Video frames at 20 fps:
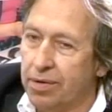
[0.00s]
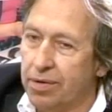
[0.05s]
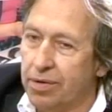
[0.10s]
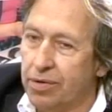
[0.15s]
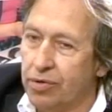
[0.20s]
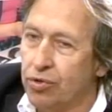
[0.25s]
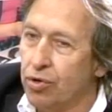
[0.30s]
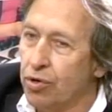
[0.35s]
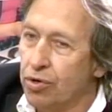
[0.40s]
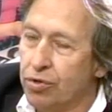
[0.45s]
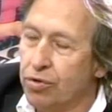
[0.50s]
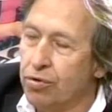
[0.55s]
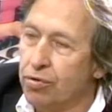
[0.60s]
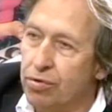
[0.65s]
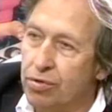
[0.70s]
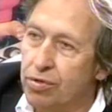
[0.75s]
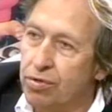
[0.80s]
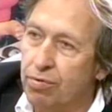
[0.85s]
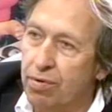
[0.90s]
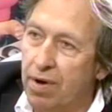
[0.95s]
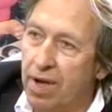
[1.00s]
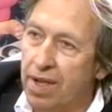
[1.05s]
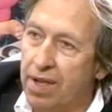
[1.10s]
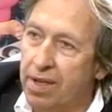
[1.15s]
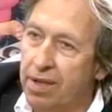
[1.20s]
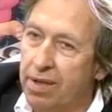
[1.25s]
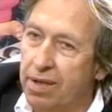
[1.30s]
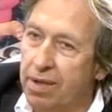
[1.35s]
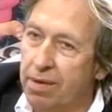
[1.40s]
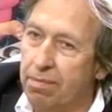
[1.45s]
tortuous way
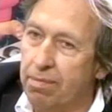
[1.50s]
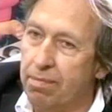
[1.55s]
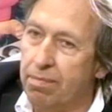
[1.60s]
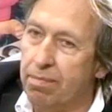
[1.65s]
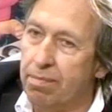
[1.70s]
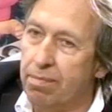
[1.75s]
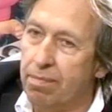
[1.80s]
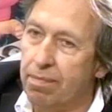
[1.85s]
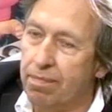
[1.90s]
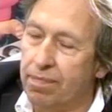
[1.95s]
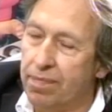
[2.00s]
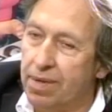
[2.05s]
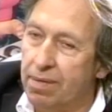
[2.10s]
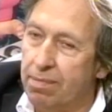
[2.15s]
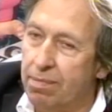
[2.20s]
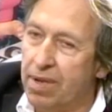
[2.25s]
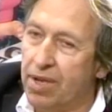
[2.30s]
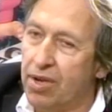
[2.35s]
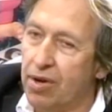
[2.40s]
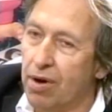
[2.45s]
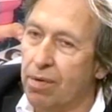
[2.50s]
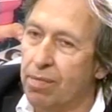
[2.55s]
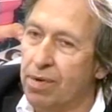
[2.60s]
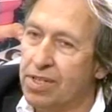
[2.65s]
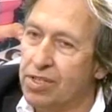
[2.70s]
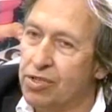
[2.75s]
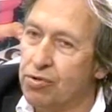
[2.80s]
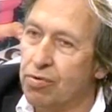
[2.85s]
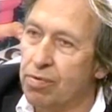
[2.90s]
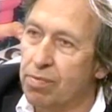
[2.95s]
become
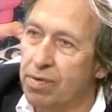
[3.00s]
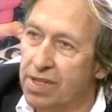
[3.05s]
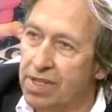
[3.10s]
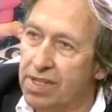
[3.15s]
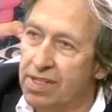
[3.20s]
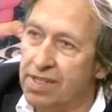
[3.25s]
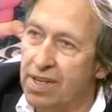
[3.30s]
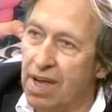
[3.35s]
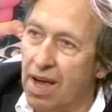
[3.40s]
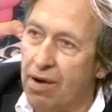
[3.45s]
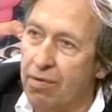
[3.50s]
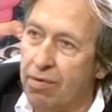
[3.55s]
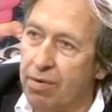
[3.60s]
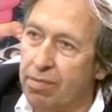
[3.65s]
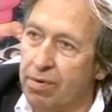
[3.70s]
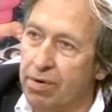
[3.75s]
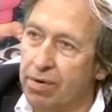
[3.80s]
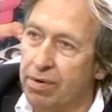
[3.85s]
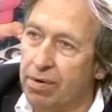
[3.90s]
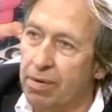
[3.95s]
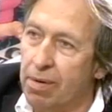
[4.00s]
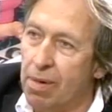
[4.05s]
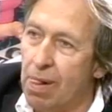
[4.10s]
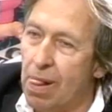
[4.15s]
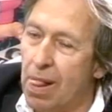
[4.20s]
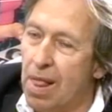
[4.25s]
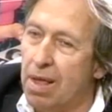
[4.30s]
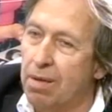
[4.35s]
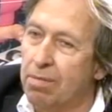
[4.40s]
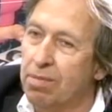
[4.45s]
extremely desirable.
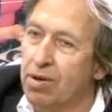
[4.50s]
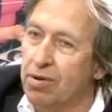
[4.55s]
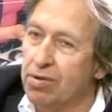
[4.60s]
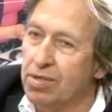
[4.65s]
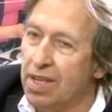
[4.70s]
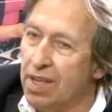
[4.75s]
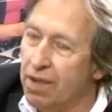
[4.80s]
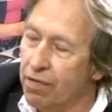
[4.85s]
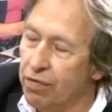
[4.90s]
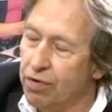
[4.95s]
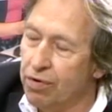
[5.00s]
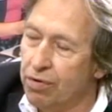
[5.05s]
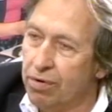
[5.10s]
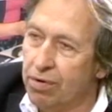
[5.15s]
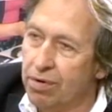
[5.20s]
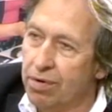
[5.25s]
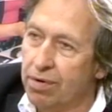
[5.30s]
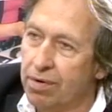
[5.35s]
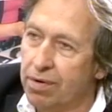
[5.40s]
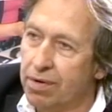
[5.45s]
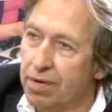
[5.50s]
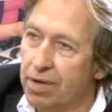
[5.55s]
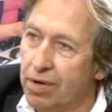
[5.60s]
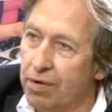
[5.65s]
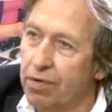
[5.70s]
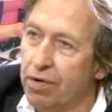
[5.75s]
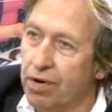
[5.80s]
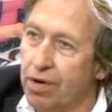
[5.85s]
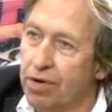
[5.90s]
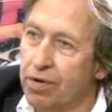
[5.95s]
Because if you're
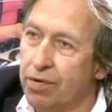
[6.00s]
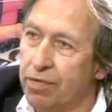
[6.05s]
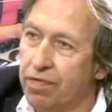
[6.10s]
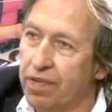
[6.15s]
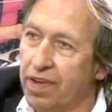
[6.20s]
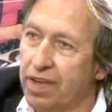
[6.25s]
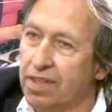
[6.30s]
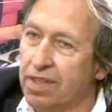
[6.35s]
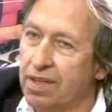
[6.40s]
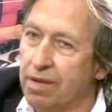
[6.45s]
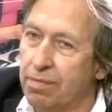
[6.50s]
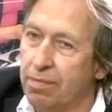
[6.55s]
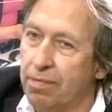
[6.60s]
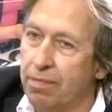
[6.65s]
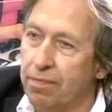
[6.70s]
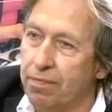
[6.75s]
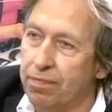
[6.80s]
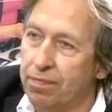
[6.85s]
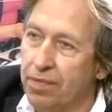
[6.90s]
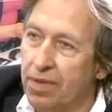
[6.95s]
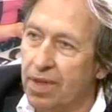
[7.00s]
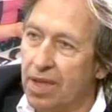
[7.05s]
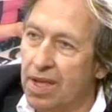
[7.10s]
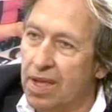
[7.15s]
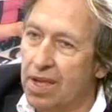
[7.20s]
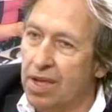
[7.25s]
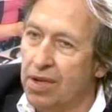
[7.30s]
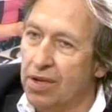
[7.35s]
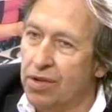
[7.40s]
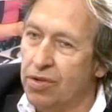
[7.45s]
a victim,
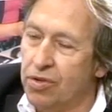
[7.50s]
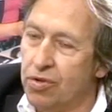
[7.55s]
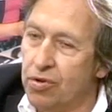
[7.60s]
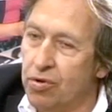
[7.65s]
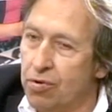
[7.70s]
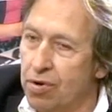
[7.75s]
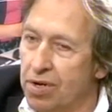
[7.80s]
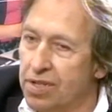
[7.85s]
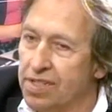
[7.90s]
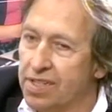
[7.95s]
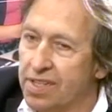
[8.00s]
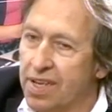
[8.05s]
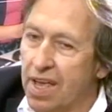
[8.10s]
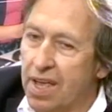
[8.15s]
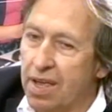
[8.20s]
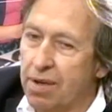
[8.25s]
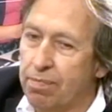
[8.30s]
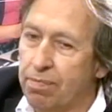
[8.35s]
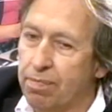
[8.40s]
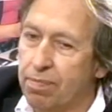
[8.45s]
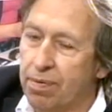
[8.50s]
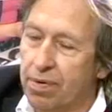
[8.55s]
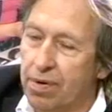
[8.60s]
you escape